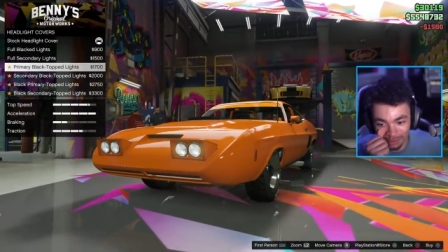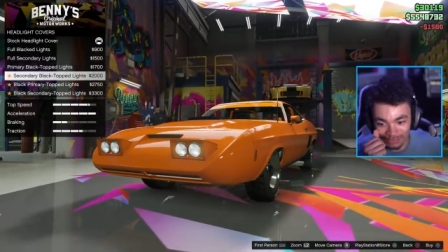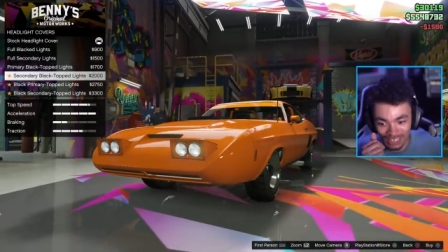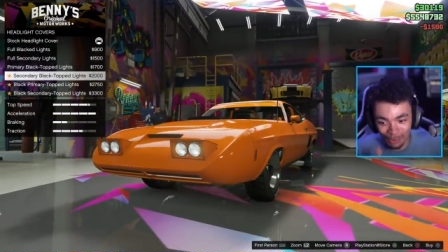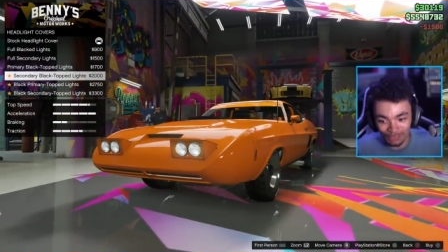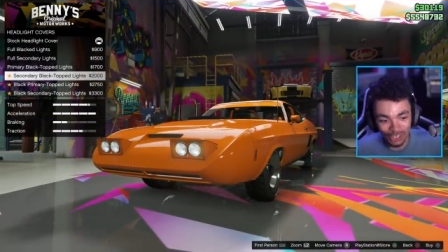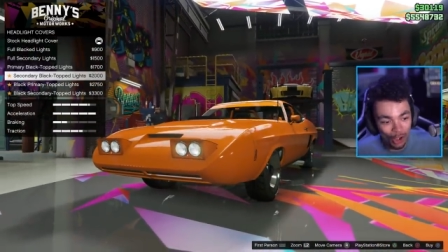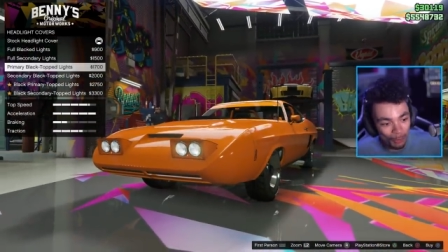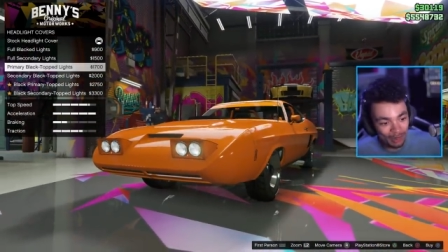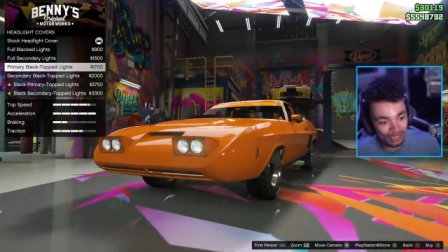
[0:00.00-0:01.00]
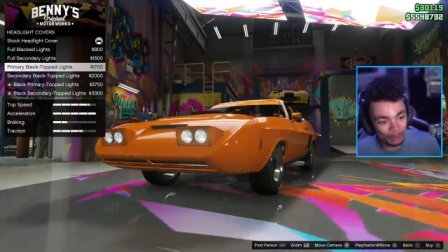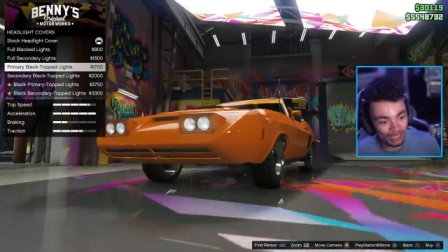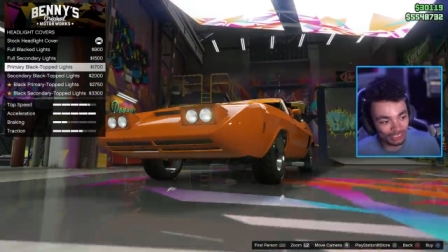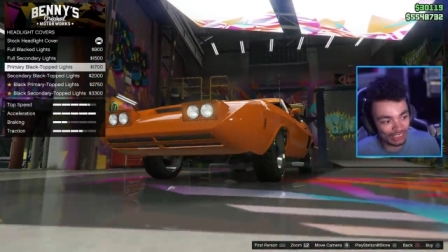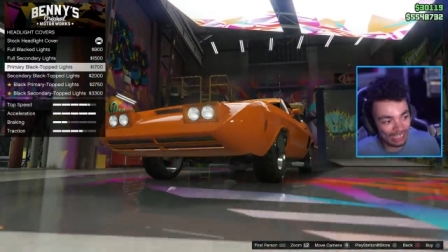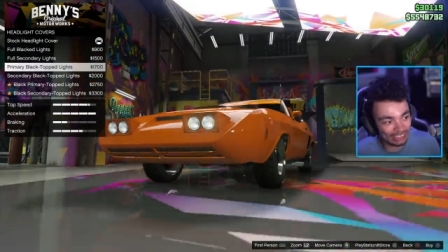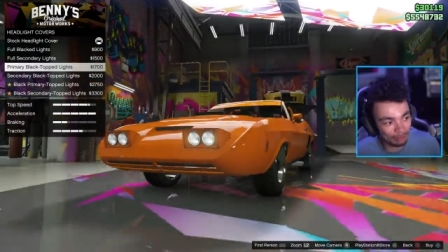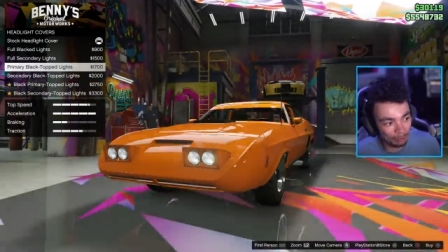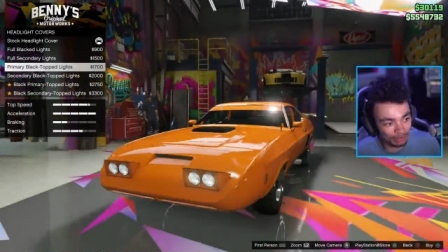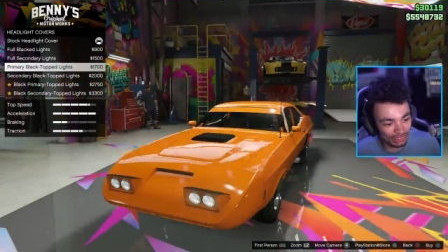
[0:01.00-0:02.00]
I was, I was hoping that we could change
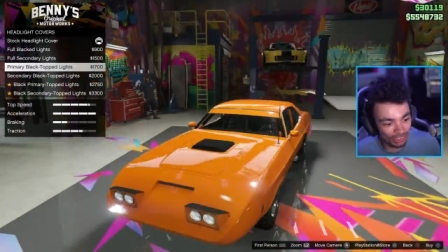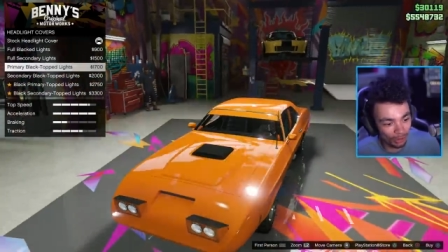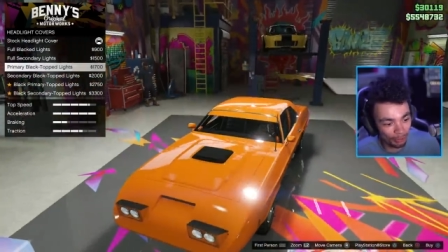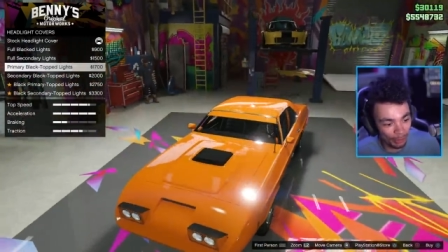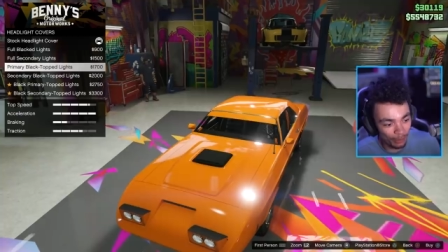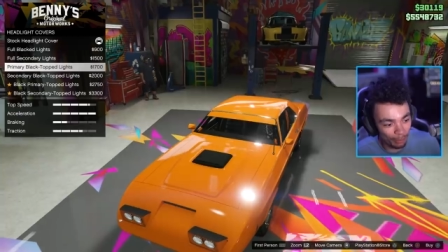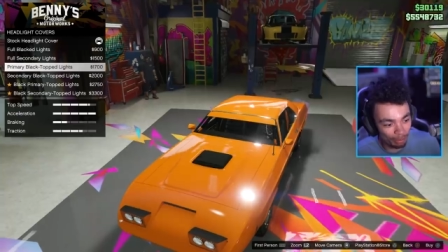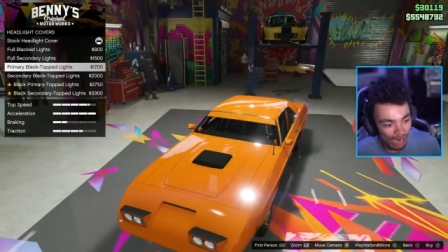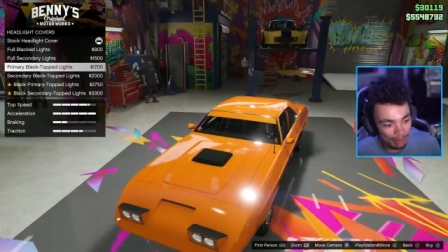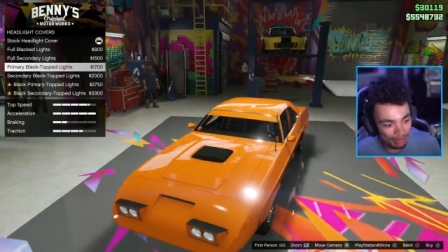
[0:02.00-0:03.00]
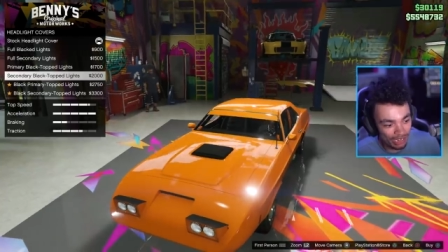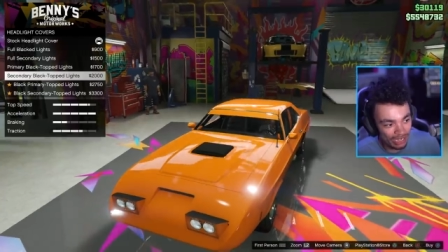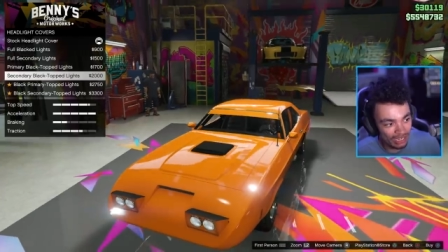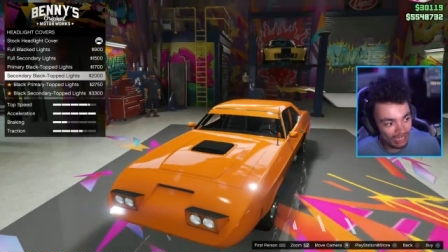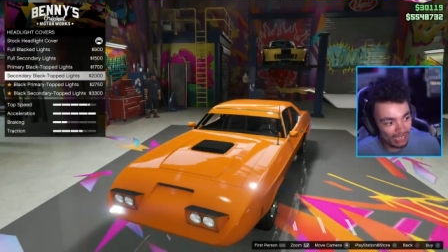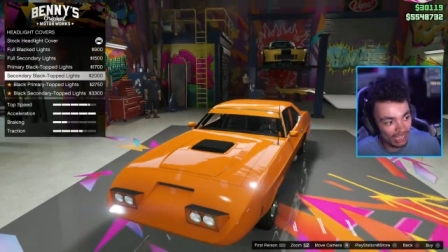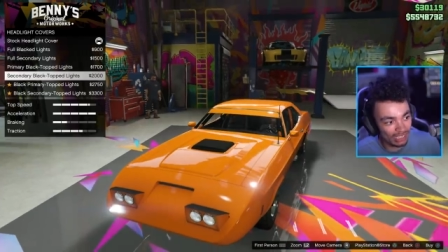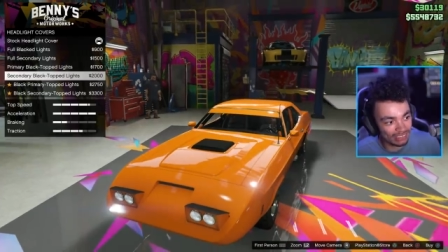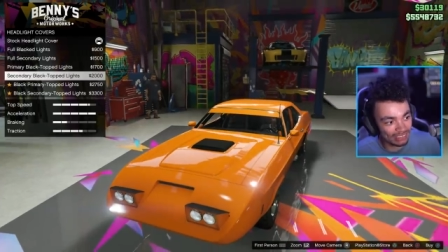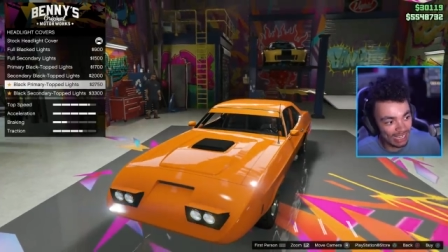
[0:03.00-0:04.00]
them up just a little bit. we got primary,
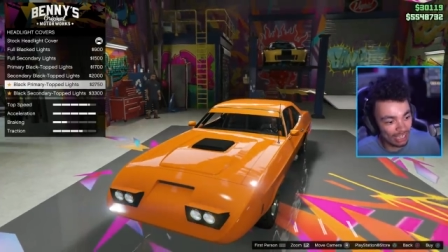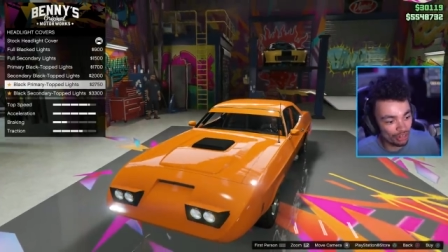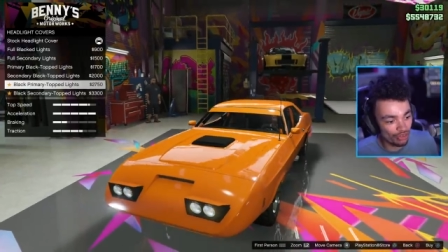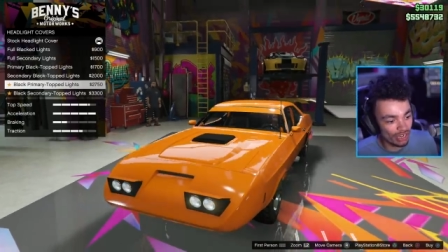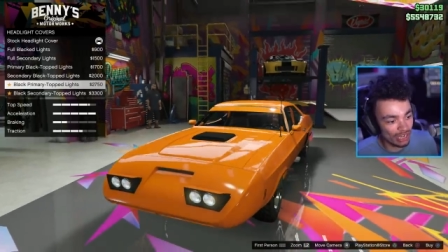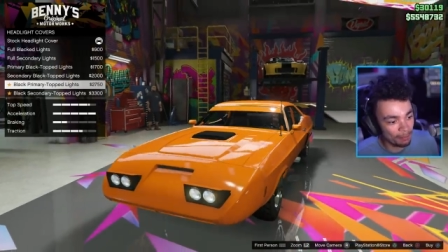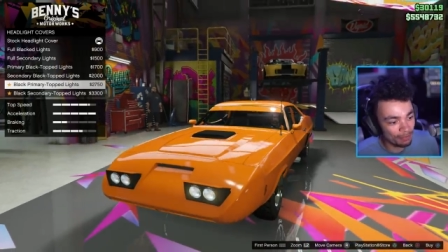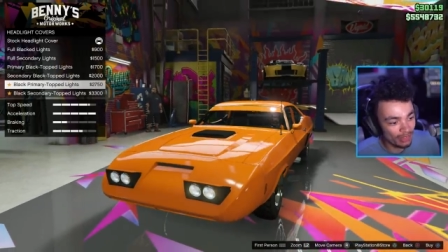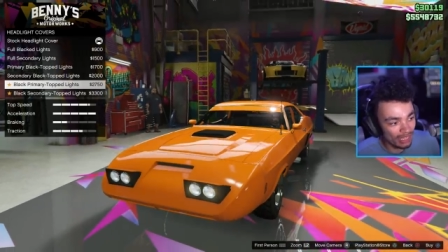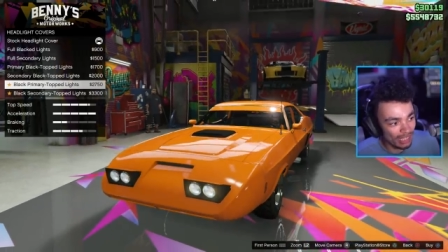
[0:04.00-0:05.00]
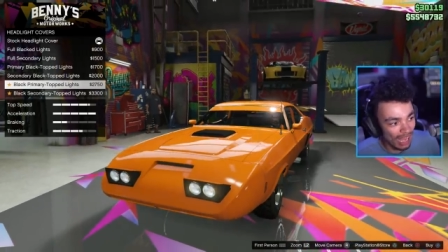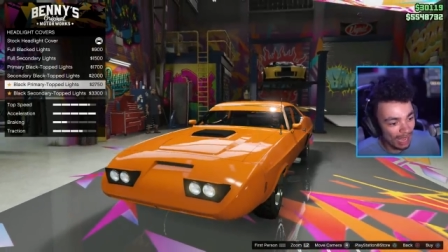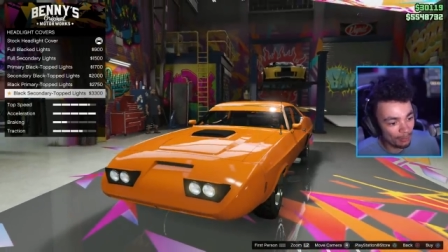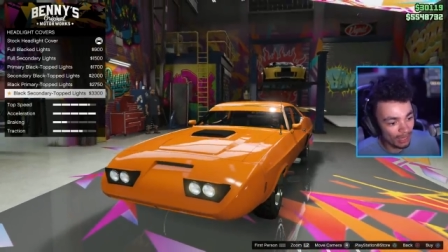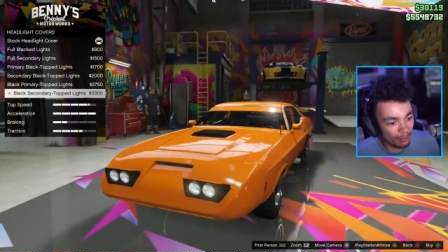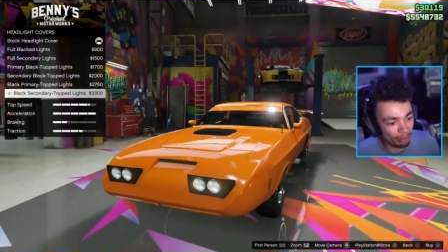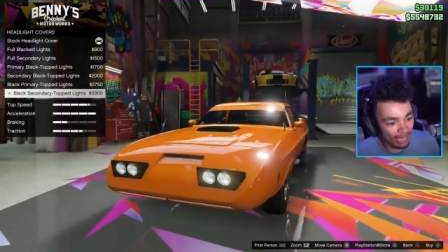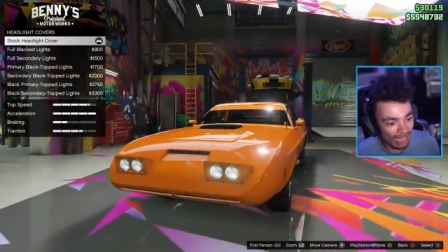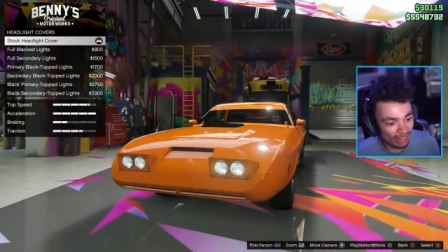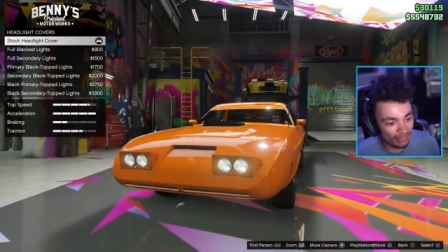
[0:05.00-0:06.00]
uh, secondary, and we can
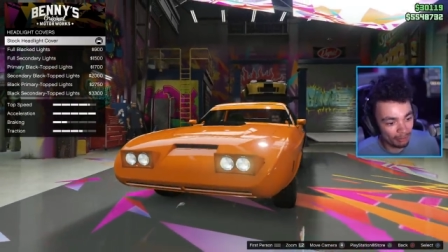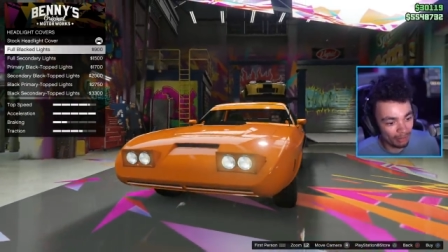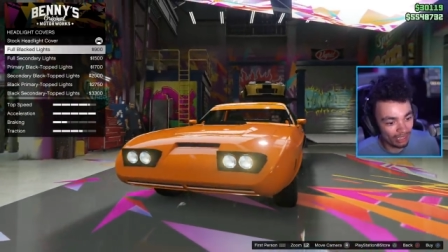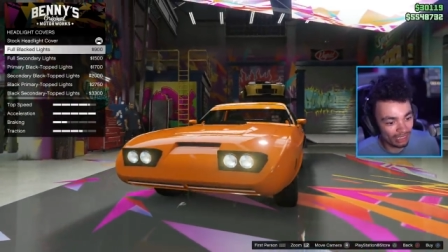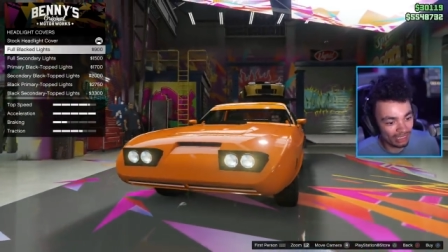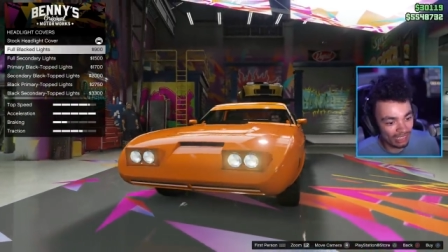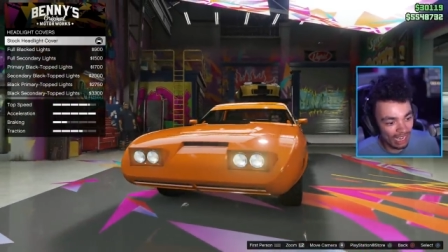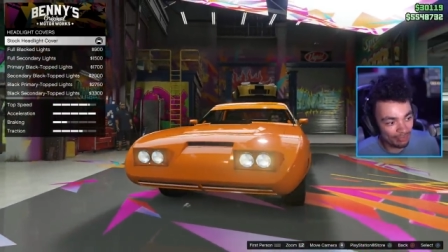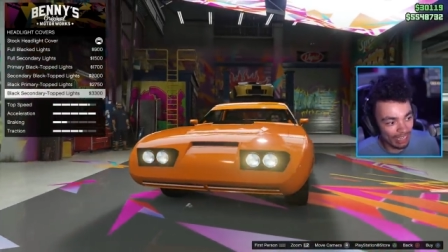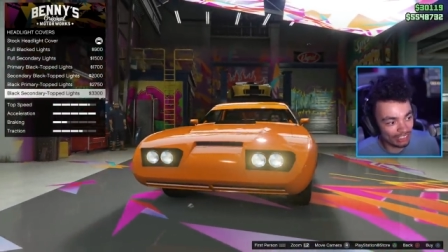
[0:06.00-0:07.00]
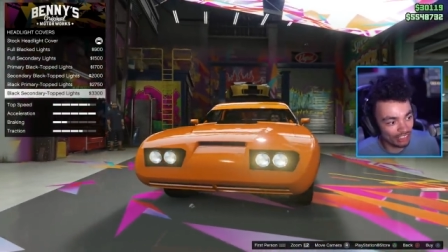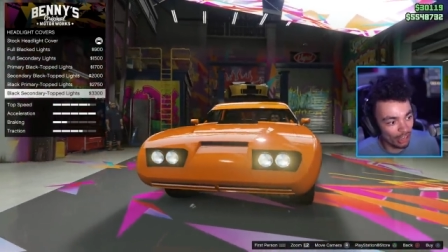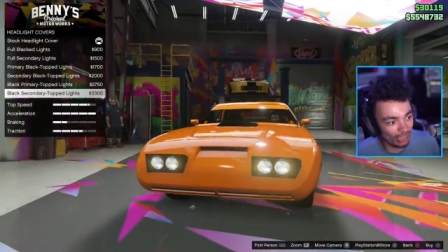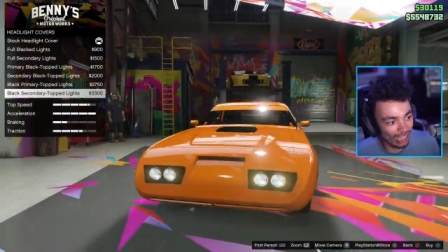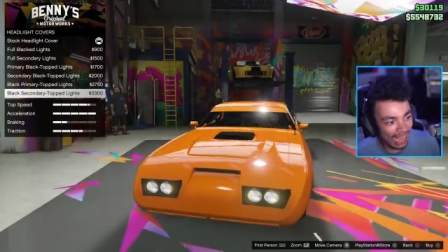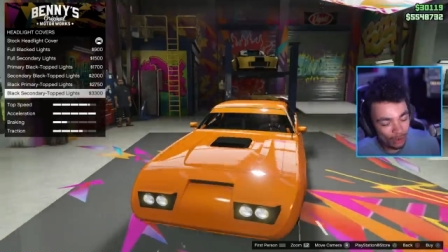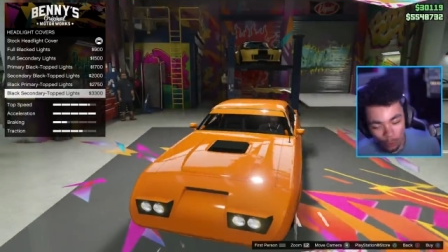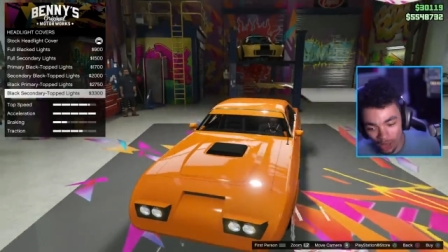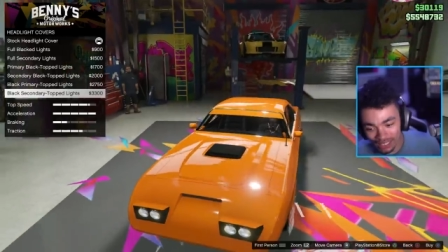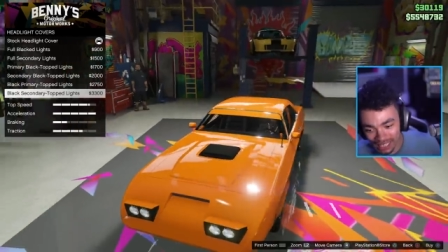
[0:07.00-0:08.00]
black them kind of internally. I
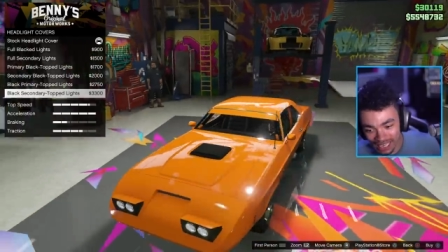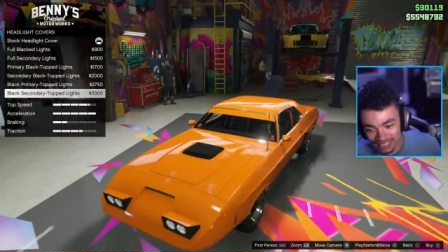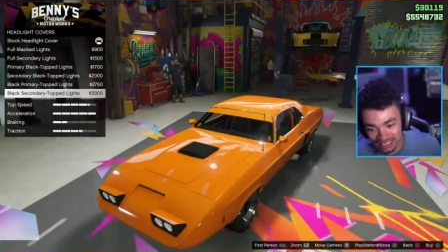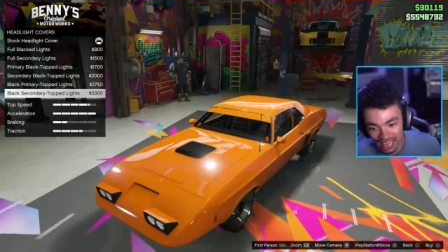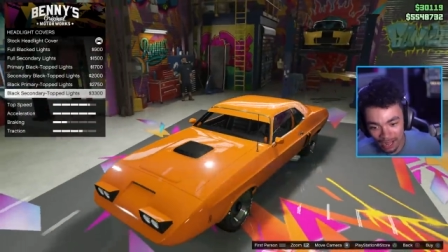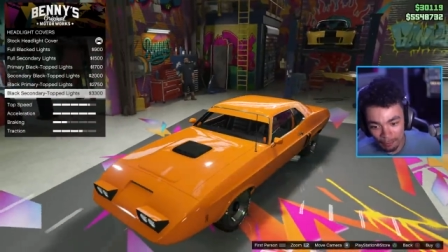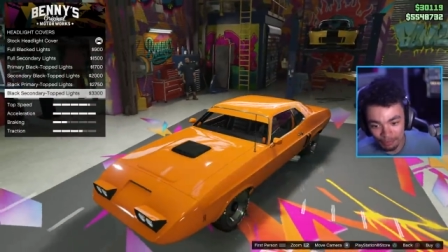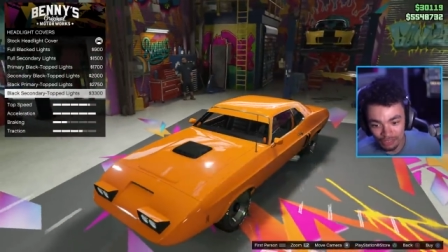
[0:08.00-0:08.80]
quite like that.